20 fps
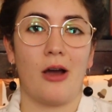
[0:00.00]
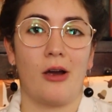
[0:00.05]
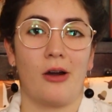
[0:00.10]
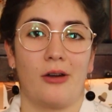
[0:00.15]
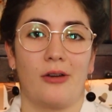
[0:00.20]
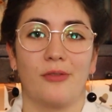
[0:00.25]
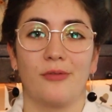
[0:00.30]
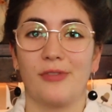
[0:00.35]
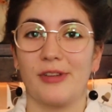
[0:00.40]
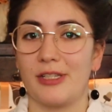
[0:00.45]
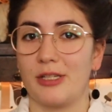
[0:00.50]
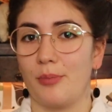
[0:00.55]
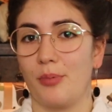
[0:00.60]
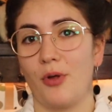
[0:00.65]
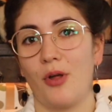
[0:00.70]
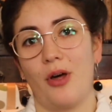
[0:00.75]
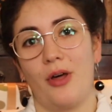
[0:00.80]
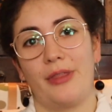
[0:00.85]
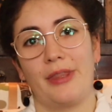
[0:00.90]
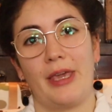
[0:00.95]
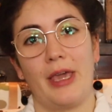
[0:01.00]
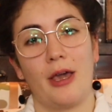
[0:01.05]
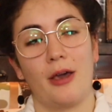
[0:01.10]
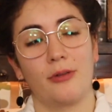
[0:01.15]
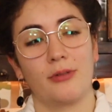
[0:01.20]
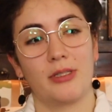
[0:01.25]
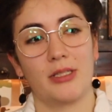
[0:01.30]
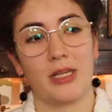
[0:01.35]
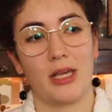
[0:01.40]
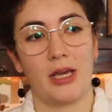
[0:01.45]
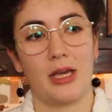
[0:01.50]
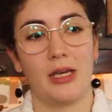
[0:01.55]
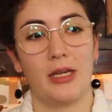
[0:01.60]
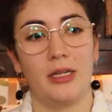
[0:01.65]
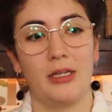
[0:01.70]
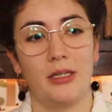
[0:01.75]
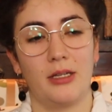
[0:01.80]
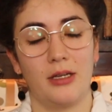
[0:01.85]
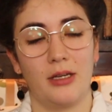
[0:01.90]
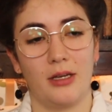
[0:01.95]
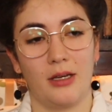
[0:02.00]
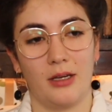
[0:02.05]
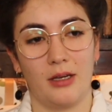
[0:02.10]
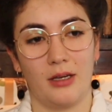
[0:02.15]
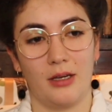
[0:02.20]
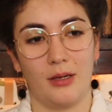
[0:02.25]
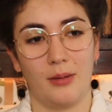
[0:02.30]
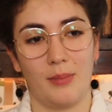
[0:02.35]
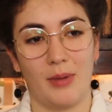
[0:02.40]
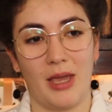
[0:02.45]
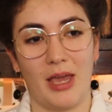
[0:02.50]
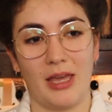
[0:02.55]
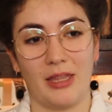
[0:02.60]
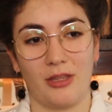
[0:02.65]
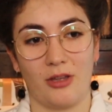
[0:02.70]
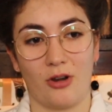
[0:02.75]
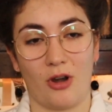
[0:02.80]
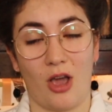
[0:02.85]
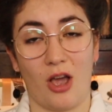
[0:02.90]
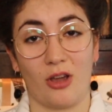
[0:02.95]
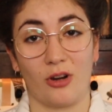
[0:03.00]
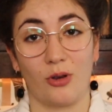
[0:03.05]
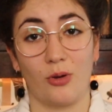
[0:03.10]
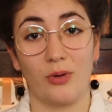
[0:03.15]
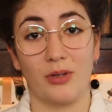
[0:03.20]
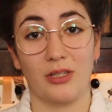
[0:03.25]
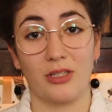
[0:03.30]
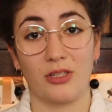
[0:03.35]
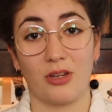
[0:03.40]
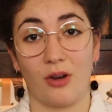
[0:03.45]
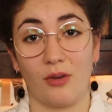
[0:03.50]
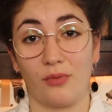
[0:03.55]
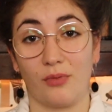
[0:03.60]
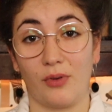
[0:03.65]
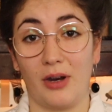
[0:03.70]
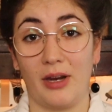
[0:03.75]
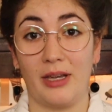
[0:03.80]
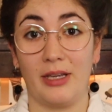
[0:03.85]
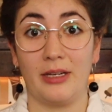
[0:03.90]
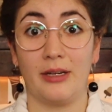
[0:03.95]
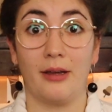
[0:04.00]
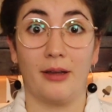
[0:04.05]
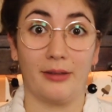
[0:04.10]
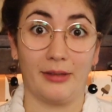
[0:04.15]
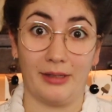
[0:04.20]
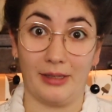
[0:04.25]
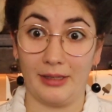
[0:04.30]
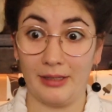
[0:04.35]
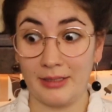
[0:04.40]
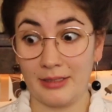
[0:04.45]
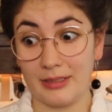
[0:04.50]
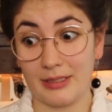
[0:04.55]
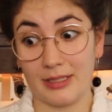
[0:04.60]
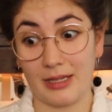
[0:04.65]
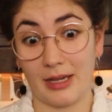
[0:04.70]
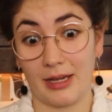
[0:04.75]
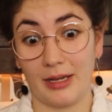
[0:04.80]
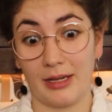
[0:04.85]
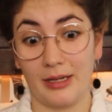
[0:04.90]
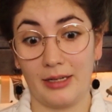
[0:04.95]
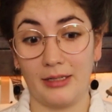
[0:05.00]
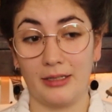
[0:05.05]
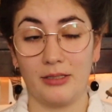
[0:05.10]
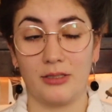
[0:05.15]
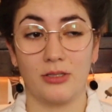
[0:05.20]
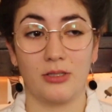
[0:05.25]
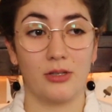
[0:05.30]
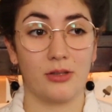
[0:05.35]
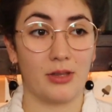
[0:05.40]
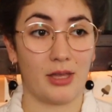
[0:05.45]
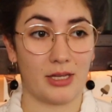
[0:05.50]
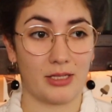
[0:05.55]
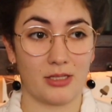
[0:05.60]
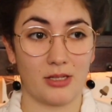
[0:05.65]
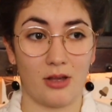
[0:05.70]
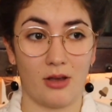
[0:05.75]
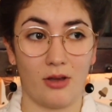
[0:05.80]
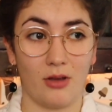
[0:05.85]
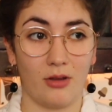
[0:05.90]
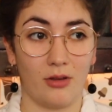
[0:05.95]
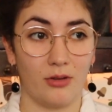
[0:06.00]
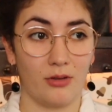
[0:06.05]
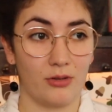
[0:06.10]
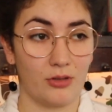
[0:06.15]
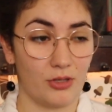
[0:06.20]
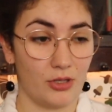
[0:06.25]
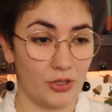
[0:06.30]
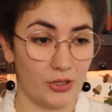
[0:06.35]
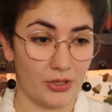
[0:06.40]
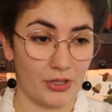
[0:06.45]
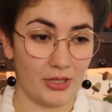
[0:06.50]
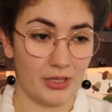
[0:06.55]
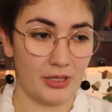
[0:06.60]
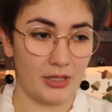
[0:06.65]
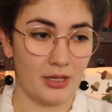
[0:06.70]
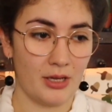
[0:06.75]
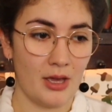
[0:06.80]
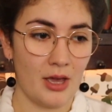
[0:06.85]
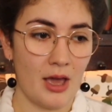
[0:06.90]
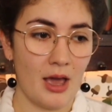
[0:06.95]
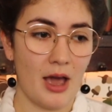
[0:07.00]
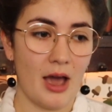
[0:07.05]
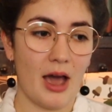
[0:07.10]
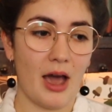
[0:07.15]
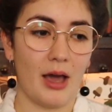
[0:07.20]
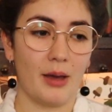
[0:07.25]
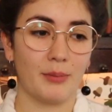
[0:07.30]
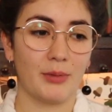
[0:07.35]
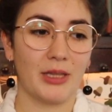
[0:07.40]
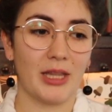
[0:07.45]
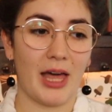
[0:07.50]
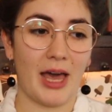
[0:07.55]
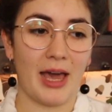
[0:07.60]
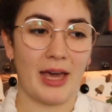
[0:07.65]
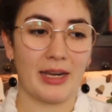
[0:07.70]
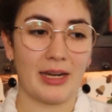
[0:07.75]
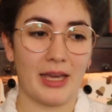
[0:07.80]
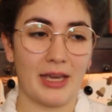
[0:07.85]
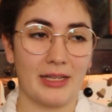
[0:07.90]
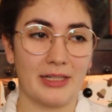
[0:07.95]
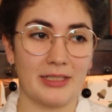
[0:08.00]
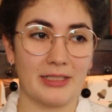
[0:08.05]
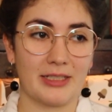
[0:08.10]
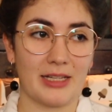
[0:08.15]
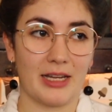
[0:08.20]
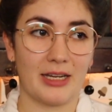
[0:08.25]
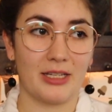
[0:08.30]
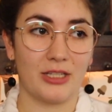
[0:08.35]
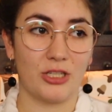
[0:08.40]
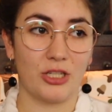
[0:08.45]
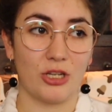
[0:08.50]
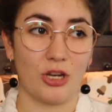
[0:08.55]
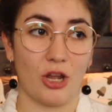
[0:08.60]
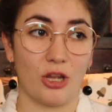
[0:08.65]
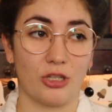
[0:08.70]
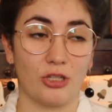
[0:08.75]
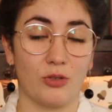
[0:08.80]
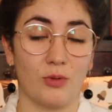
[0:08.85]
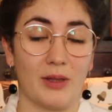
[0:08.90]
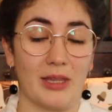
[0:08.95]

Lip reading: aren't visible on the outside, and they're not going to start fraying on the inside, so that's all good. I'm glad I decided to not do